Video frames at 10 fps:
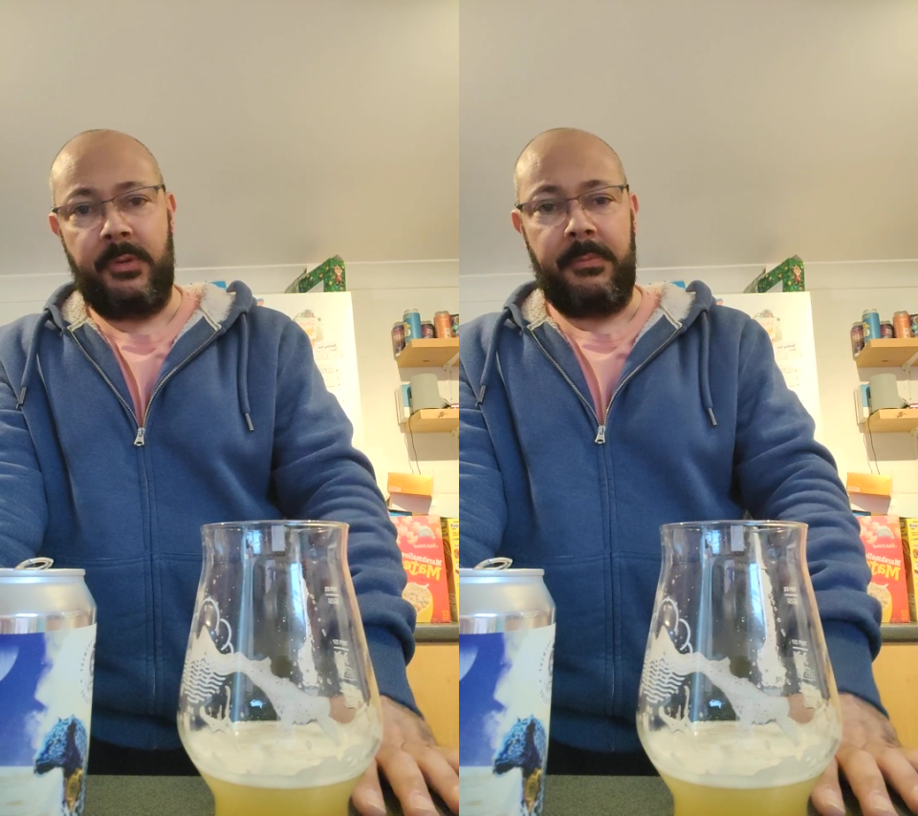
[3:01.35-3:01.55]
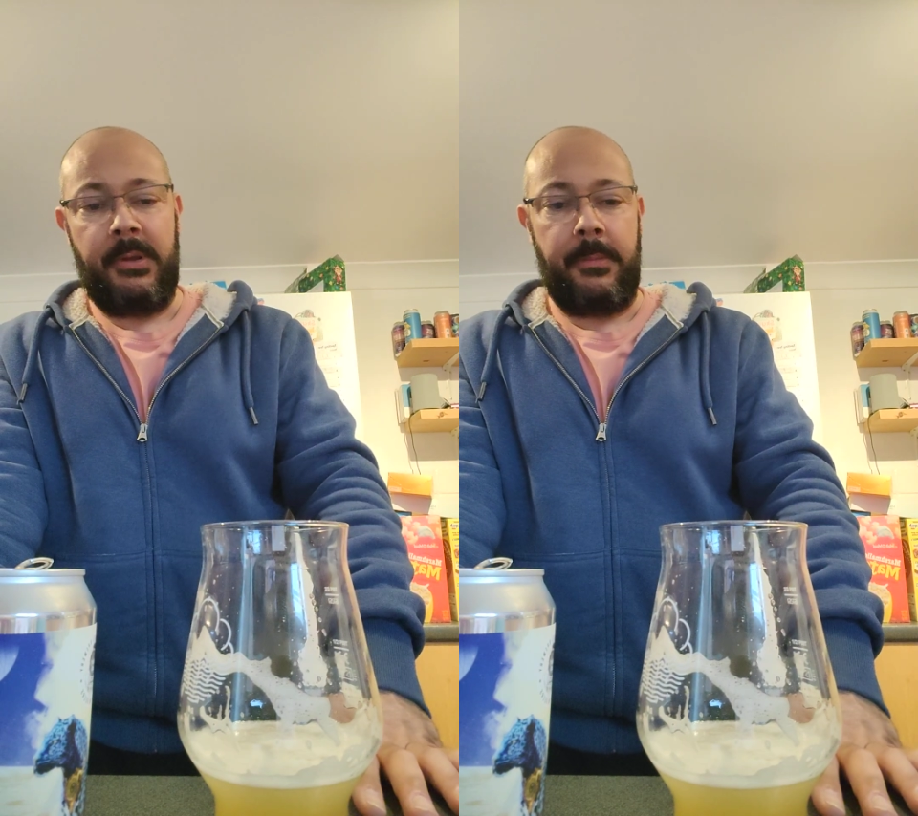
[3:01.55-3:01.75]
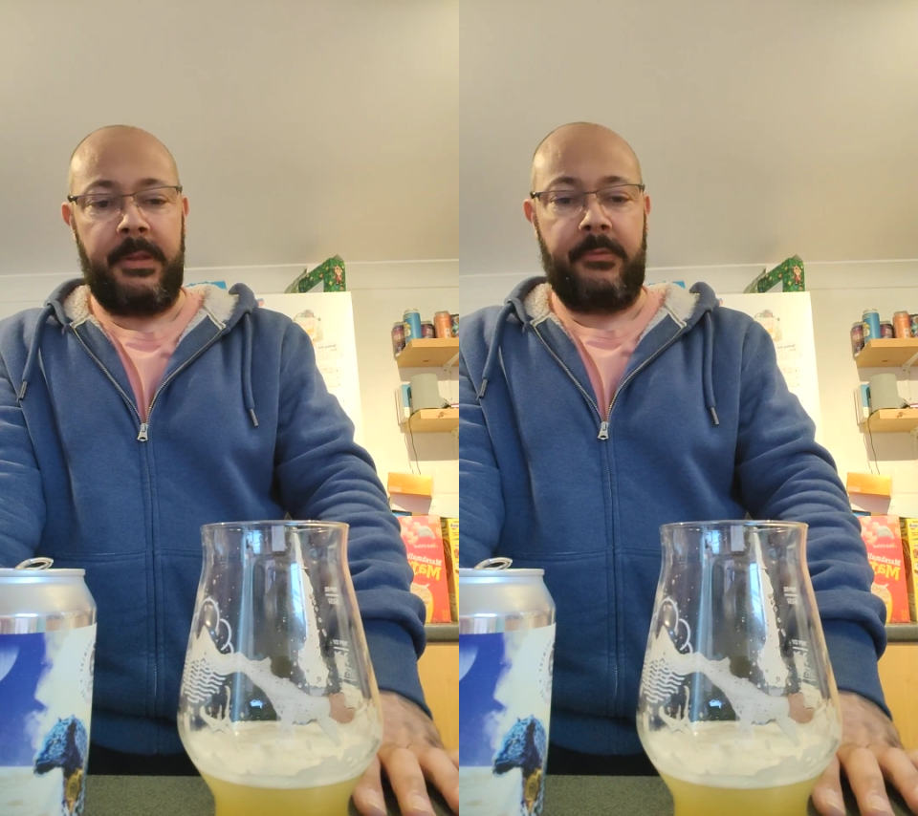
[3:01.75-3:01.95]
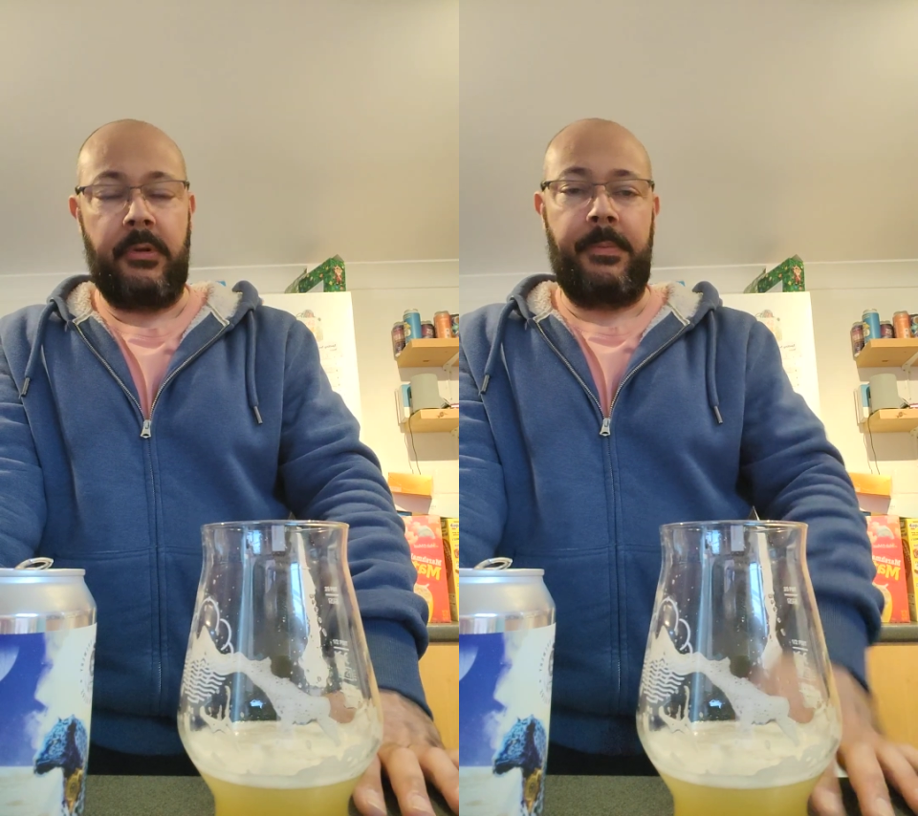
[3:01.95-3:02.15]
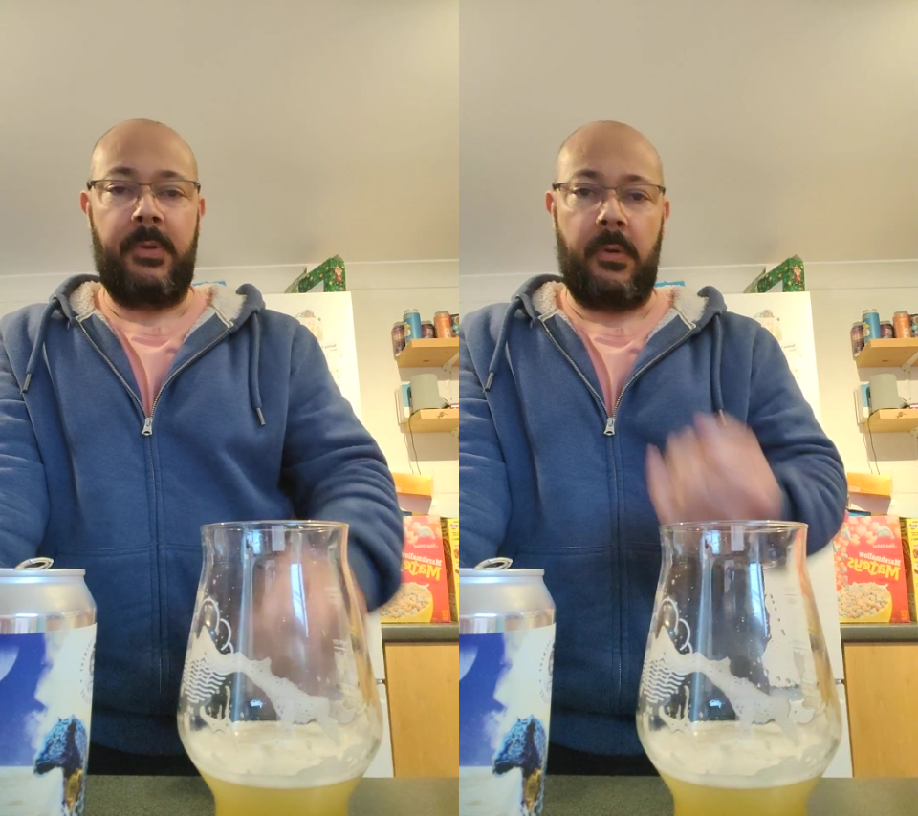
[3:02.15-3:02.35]
A little bit
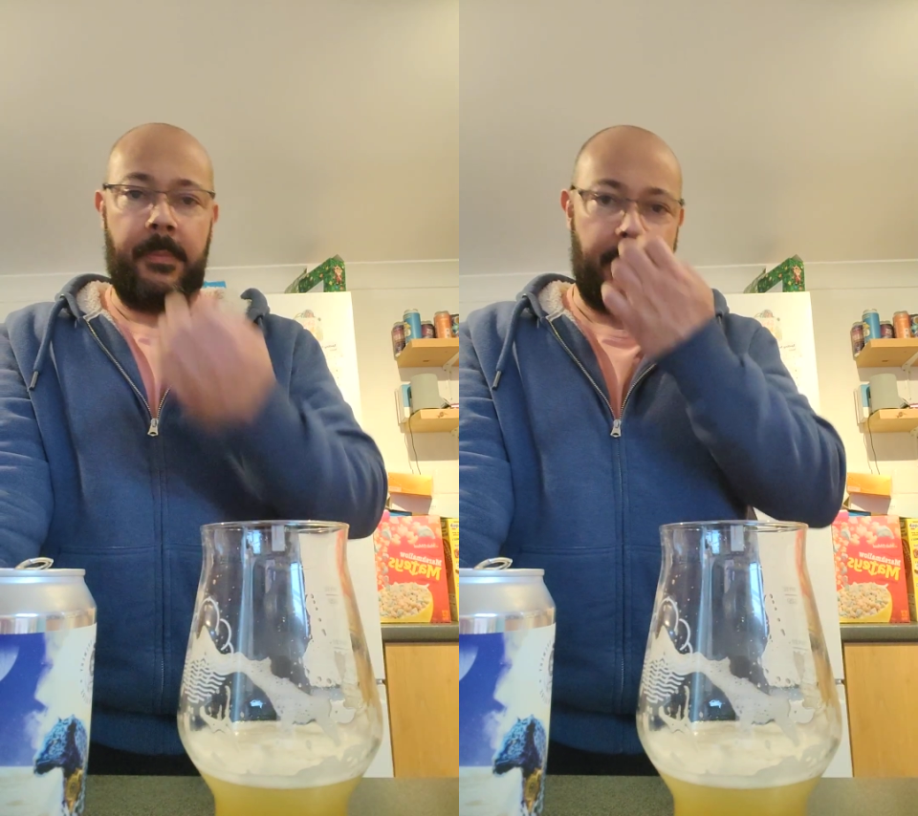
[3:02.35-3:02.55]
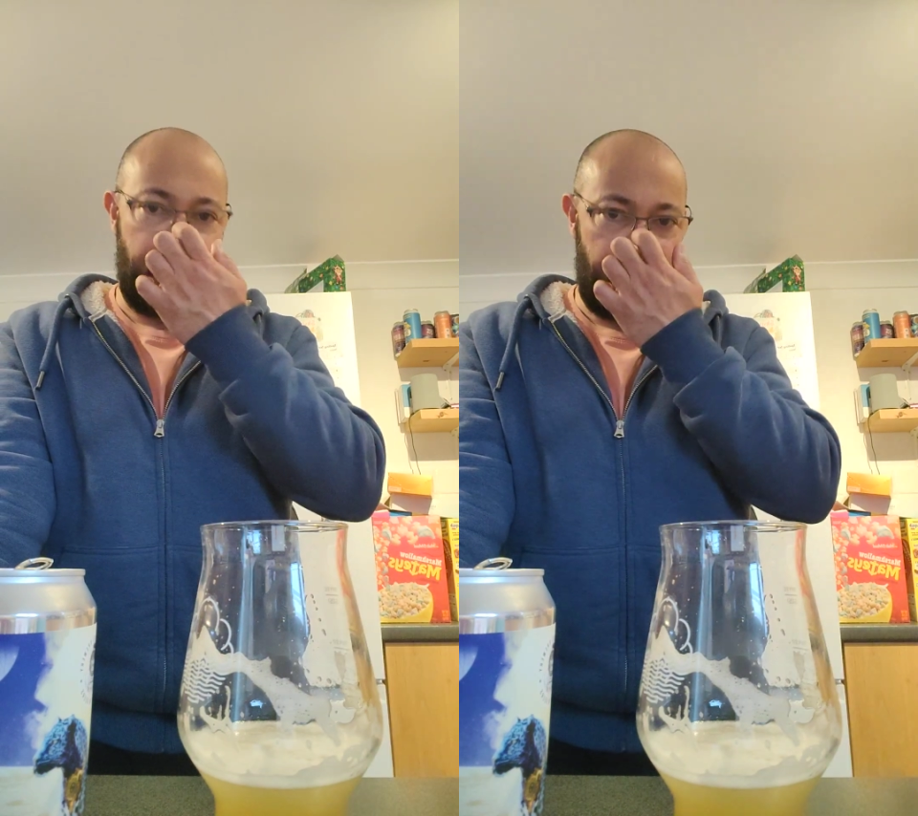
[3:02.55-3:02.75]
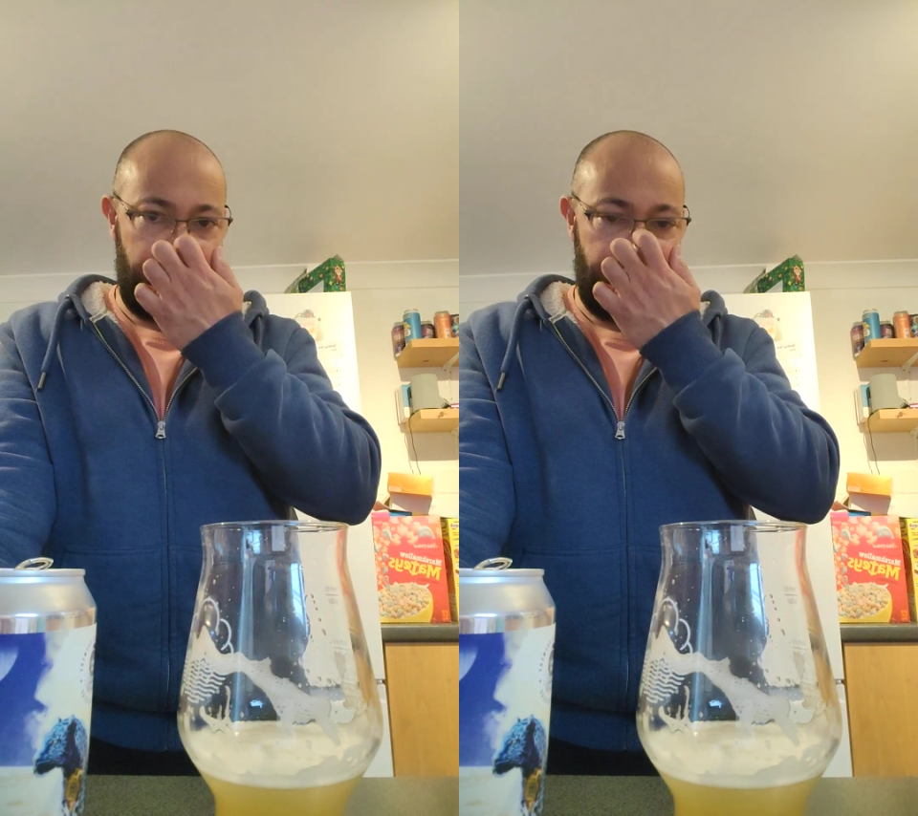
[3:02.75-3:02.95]
tropical, but like